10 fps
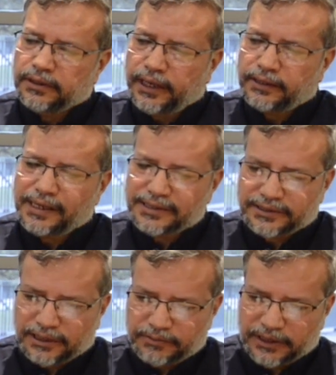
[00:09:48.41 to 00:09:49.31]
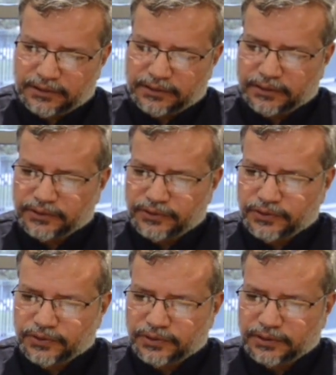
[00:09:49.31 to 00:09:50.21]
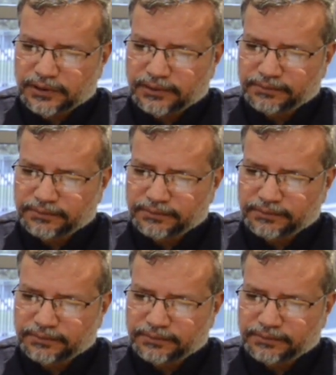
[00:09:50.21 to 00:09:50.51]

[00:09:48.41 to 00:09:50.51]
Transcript: and ask them that you should